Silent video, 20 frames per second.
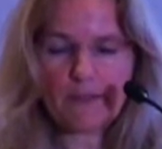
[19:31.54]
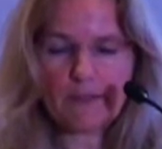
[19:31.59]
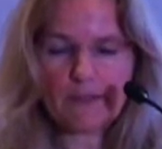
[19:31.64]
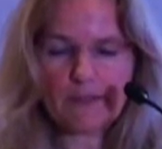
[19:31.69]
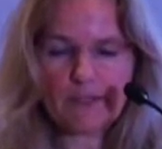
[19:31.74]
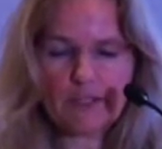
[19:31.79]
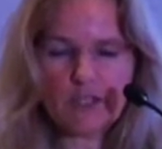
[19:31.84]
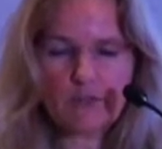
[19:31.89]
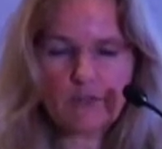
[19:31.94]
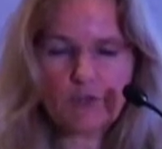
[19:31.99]

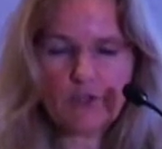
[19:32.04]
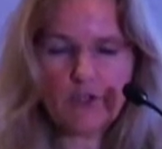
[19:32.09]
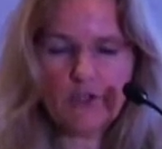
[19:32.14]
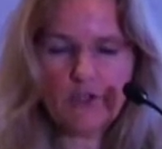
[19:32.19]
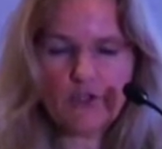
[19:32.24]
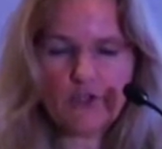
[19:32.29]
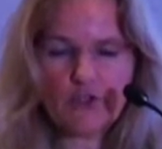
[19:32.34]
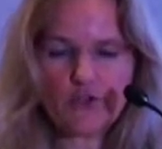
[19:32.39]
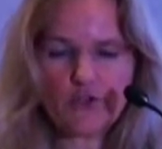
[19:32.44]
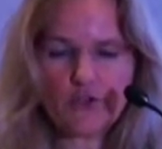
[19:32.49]
cerebral
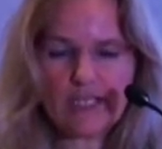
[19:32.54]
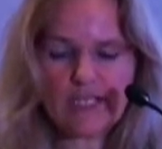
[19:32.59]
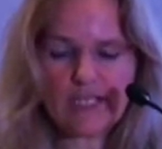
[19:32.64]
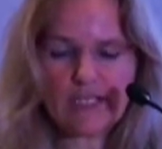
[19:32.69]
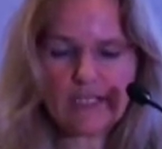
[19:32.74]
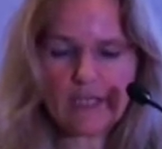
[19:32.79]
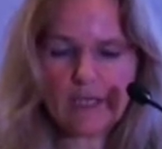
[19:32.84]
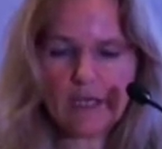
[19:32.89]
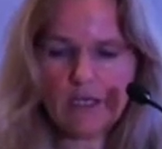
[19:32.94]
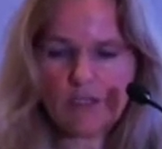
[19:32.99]
injury
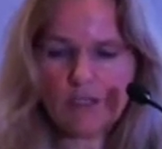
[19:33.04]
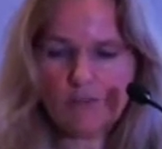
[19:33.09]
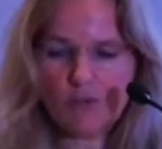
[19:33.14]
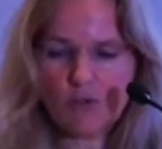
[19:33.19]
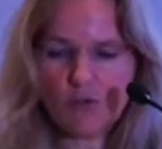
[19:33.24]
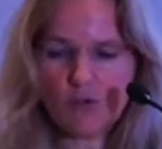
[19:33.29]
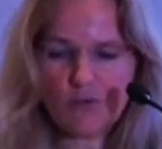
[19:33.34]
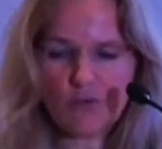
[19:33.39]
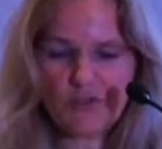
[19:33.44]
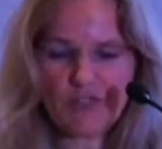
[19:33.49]
and
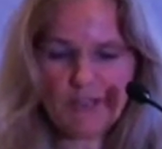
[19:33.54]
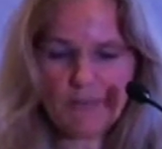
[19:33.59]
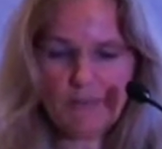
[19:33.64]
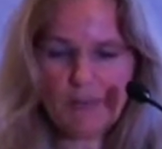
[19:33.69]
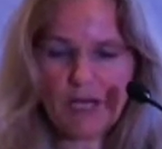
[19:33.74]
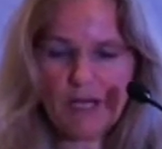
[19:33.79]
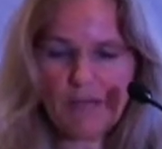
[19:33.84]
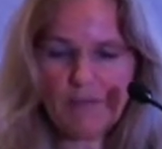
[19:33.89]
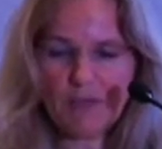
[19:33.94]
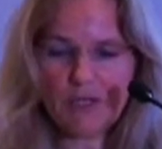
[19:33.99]
cardiopulmonary
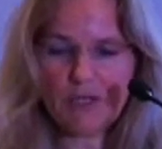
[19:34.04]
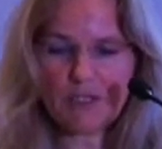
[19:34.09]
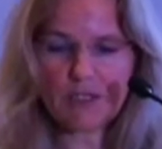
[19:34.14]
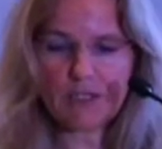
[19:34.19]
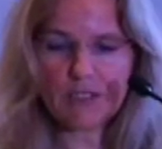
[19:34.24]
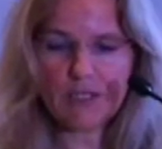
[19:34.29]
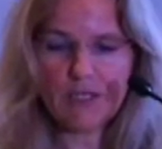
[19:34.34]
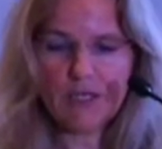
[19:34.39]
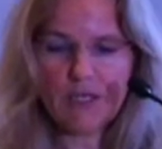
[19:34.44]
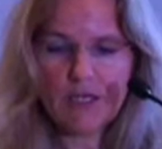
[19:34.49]

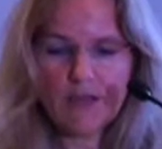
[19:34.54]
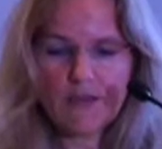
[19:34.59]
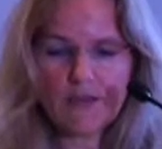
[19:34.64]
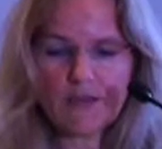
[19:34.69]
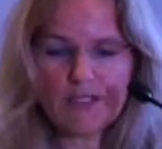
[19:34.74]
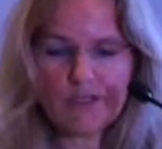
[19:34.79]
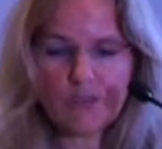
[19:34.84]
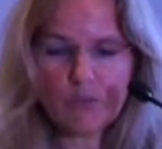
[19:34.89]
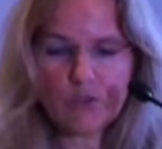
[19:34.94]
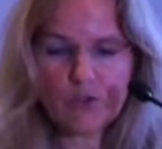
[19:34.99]
bypass,
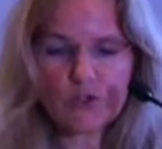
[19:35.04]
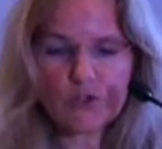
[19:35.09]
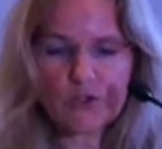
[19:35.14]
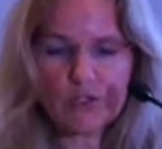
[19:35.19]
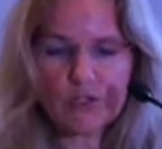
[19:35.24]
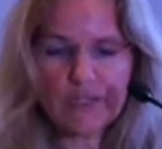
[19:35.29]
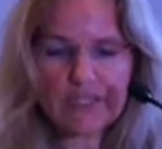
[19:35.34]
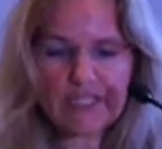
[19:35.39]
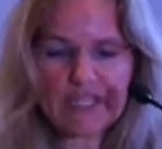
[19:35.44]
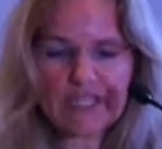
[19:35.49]
this
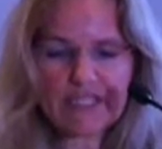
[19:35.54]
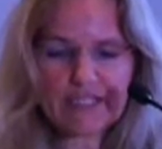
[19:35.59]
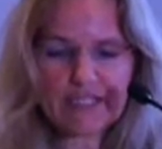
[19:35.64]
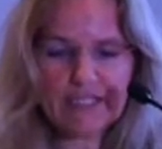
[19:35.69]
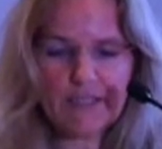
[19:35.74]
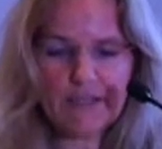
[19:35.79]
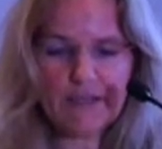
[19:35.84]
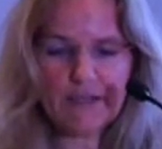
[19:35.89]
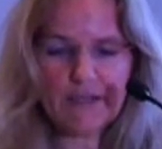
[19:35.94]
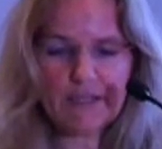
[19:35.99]
was
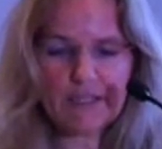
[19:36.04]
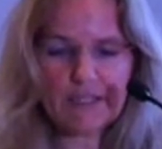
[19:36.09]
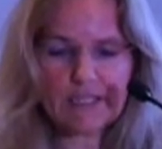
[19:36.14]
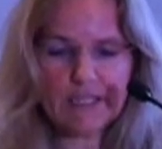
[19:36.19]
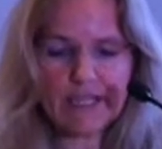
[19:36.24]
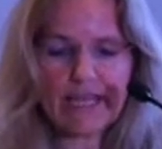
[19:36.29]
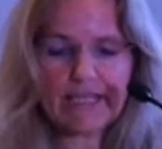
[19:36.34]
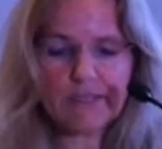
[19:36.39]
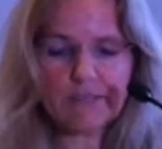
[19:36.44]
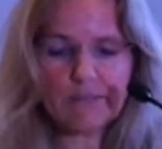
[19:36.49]
assessed in
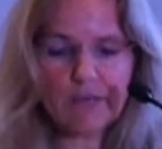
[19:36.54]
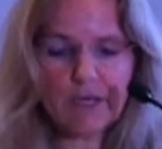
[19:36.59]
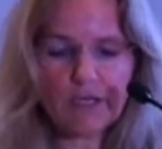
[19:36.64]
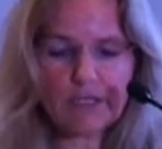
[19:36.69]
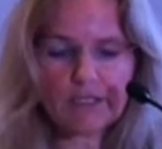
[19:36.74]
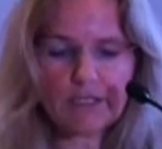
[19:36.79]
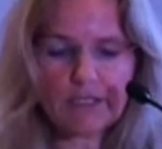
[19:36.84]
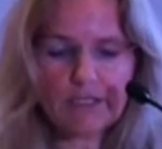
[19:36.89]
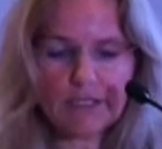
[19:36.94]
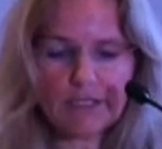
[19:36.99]
this
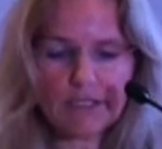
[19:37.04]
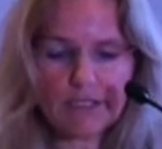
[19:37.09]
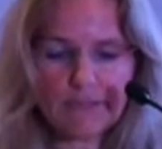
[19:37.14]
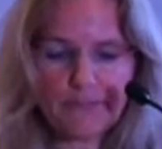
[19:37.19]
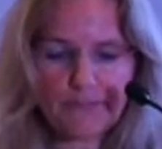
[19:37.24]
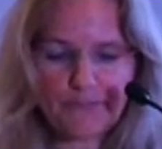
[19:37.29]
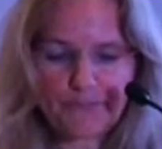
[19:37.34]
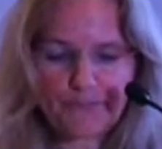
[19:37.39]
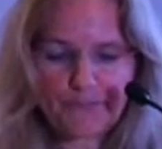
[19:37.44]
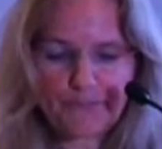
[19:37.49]
landmark
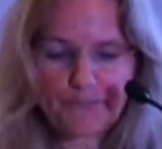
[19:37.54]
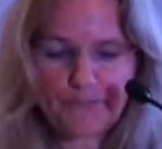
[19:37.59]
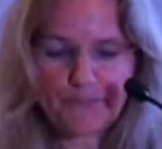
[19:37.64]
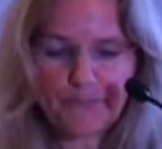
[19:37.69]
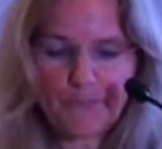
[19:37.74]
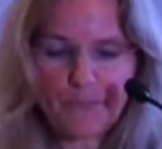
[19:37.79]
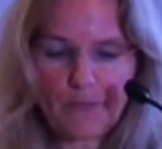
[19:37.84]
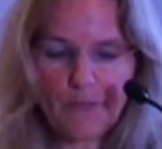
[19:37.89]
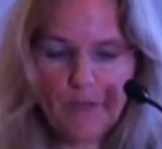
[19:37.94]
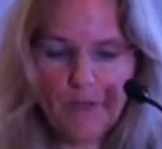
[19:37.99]
study.
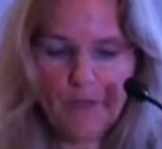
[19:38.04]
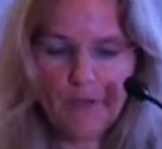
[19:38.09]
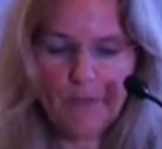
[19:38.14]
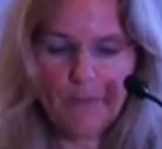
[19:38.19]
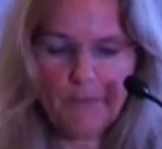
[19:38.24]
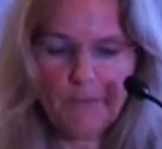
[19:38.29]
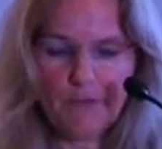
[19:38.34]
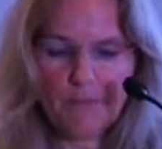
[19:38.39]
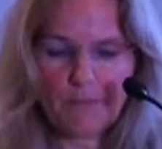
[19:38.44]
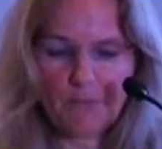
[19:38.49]

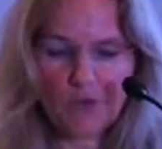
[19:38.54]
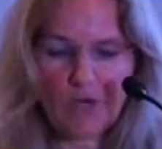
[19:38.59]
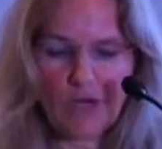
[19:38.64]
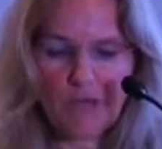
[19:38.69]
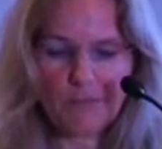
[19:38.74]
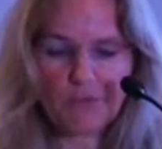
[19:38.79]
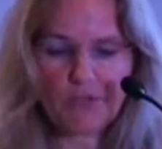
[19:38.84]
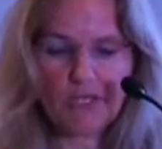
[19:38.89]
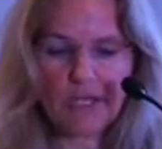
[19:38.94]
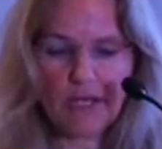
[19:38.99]
The
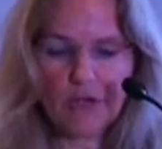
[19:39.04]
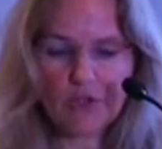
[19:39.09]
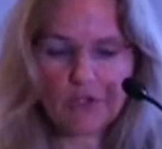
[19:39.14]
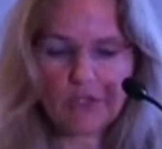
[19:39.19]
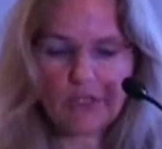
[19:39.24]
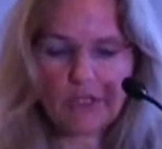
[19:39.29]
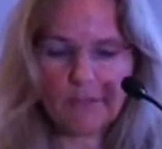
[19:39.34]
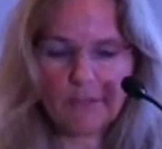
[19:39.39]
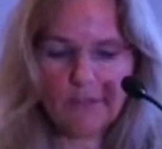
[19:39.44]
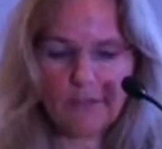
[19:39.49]
primary
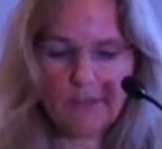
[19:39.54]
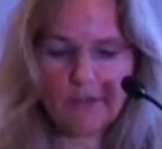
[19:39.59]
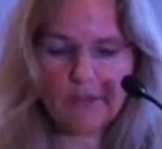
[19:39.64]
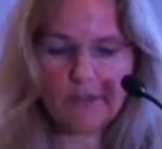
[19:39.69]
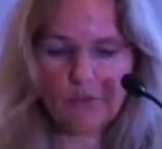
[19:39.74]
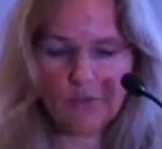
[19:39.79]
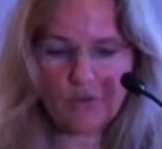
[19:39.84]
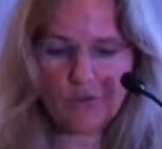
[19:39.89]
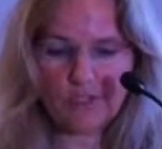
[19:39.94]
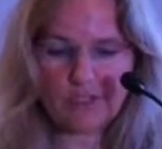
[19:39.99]
outcome
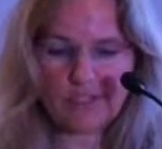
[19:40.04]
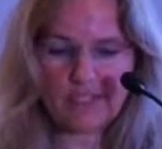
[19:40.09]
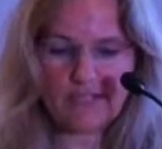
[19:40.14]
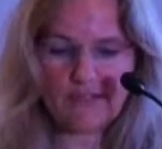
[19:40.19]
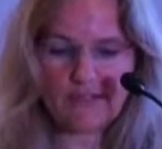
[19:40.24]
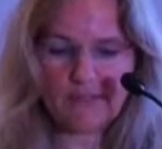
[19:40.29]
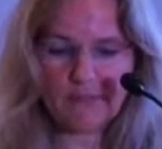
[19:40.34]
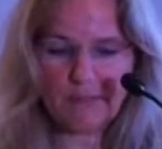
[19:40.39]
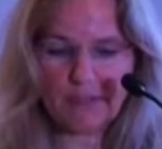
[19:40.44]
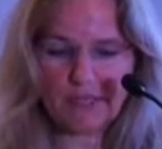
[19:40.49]
included
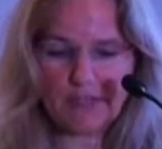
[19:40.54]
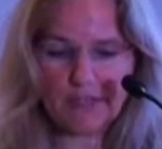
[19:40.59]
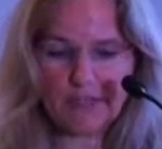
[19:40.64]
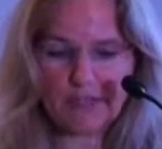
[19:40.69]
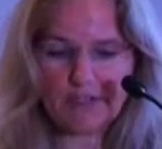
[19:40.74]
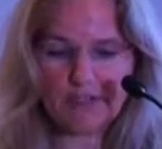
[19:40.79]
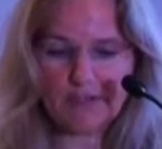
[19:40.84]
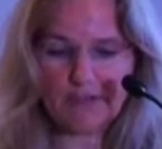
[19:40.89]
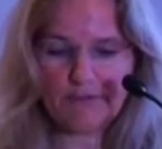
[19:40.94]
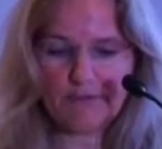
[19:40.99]
death,
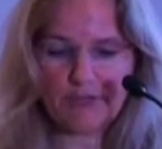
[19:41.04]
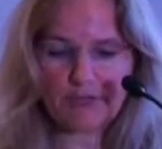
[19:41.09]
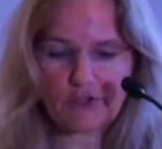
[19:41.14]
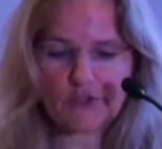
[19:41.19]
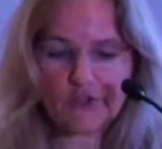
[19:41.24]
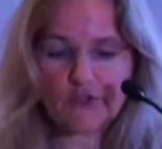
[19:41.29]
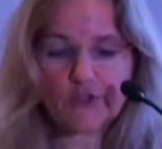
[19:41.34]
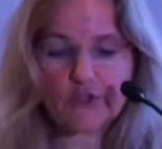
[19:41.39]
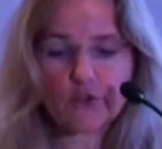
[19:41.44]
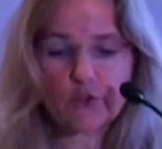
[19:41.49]
myocardial
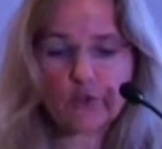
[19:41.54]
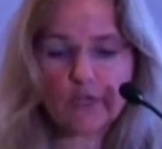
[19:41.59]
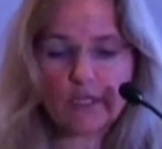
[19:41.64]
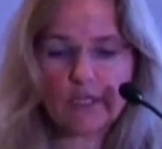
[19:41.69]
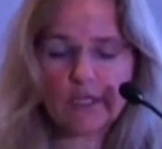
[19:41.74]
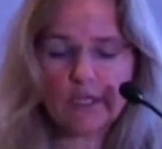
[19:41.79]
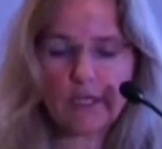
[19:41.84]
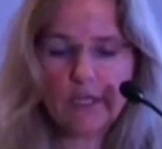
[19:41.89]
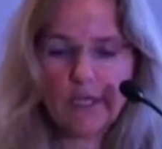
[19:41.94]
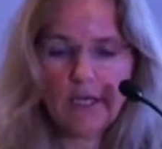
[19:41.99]
infarction, stroke,
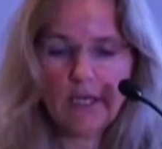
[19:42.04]
and